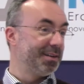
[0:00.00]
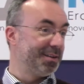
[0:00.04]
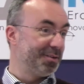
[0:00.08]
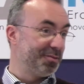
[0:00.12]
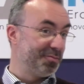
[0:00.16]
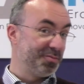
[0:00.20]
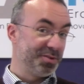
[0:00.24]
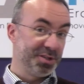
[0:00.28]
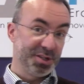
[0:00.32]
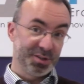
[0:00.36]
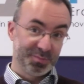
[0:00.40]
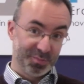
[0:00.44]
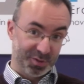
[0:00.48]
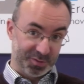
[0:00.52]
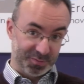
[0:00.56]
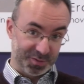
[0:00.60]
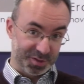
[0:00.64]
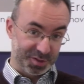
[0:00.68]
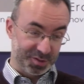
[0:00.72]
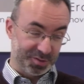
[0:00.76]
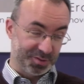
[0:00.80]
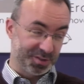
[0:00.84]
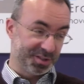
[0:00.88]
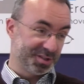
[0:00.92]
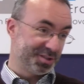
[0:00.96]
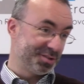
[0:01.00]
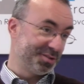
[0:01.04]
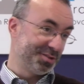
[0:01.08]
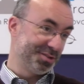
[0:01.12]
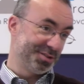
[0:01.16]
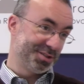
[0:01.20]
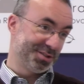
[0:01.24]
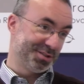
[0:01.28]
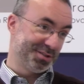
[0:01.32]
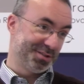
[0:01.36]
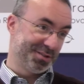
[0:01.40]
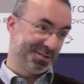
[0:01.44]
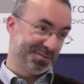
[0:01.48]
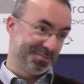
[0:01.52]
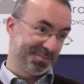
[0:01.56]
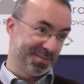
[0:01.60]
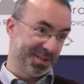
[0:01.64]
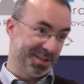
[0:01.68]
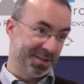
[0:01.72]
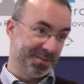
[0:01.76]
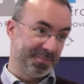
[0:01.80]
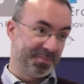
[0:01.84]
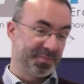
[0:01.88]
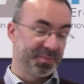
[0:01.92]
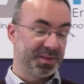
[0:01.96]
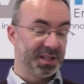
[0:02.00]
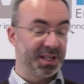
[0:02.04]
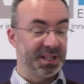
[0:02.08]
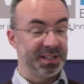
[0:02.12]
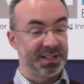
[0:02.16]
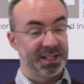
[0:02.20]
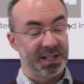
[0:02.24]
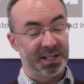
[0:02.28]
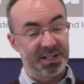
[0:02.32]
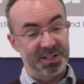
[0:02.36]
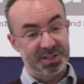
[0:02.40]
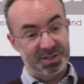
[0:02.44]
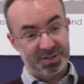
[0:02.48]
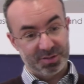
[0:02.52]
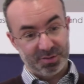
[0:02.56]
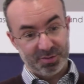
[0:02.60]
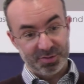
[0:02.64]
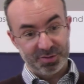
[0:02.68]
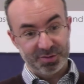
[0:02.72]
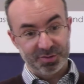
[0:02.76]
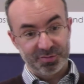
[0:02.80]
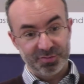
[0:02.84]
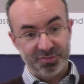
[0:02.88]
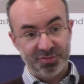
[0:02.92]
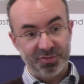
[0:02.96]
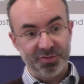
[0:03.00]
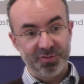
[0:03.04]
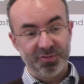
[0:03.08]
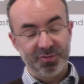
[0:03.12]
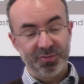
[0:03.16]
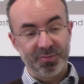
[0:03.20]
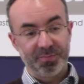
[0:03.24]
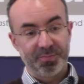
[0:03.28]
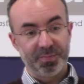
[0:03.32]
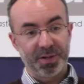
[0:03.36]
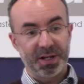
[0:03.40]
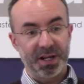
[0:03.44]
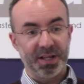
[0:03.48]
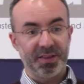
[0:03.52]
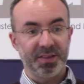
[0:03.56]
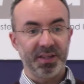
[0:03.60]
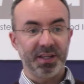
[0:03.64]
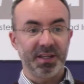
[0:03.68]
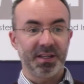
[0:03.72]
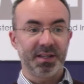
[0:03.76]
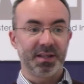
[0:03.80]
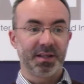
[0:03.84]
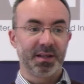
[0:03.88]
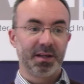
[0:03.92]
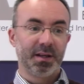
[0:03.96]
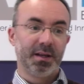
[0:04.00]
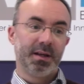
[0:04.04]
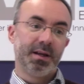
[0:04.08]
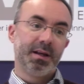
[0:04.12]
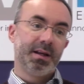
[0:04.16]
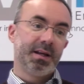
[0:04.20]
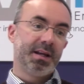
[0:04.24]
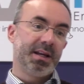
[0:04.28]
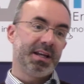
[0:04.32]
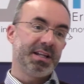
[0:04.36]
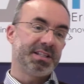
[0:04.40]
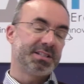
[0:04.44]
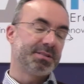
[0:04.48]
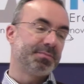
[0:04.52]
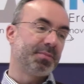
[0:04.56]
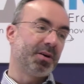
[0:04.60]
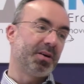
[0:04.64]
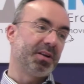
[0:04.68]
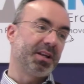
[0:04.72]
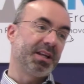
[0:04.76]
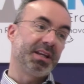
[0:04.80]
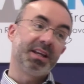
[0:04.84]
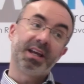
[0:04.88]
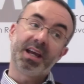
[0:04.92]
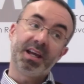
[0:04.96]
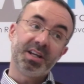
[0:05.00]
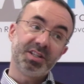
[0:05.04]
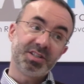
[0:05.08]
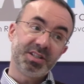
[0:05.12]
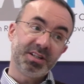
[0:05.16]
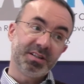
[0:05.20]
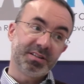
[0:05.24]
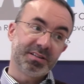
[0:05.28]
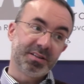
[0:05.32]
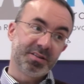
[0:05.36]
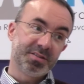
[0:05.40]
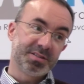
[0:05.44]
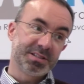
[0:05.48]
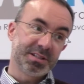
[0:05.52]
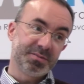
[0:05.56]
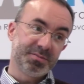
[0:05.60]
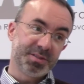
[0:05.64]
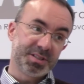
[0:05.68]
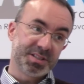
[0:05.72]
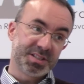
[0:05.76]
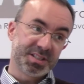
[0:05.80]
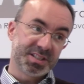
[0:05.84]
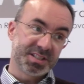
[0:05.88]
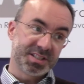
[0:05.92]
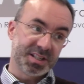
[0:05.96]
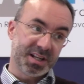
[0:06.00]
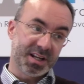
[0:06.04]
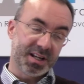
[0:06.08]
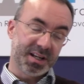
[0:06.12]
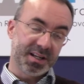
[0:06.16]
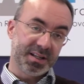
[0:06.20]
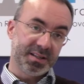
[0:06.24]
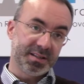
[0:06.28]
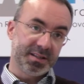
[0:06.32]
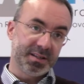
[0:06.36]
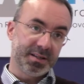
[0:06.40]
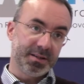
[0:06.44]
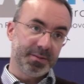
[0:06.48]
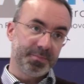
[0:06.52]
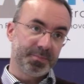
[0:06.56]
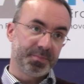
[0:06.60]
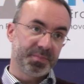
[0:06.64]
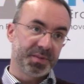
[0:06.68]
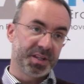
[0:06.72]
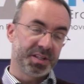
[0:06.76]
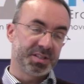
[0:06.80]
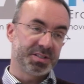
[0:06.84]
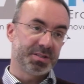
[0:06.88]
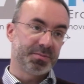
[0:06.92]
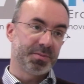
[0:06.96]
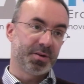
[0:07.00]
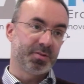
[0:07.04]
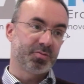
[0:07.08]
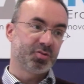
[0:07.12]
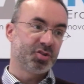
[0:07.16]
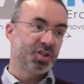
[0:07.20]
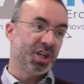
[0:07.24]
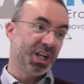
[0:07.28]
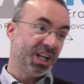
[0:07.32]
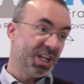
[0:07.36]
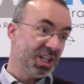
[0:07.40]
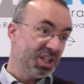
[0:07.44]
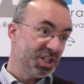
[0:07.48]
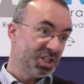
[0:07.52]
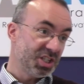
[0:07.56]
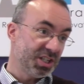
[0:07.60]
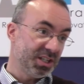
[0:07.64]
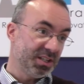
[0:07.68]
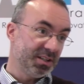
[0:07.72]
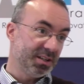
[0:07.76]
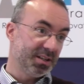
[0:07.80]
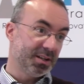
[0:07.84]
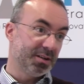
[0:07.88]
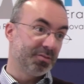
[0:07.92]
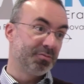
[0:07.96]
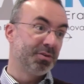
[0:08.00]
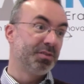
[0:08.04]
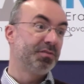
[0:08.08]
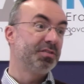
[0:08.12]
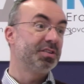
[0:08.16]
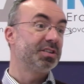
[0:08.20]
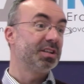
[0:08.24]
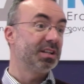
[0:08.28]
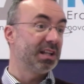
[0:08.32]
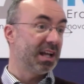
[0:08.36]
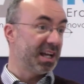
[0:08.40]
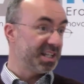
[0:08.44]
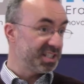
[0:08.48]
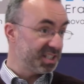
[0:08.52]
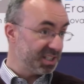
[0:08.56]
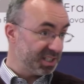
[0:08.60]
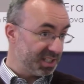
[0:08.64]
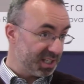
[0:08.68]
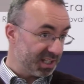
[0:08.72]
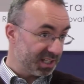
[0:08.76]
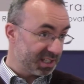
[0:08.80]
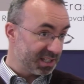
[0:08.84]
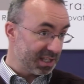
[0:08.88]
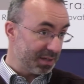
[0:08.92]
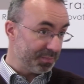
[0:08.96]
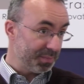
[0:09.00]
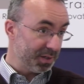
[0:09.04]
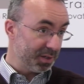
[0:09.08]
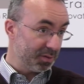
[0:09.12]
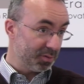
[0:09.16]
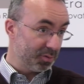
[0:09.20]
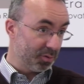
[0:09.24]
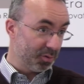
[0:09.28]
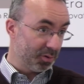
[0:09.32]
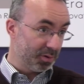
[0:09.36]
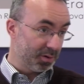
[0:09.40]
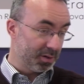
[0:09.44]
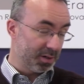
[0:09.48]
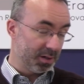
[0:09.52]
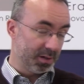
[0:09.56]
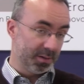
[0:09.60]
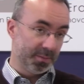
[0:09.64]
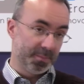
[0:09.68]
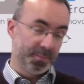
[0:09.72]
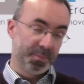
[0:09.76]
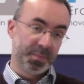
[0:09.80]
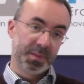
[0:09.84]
we need more resources, and that it's also true, but I think it's about engaging closely with society. It's about changing, revitalizing the academic core,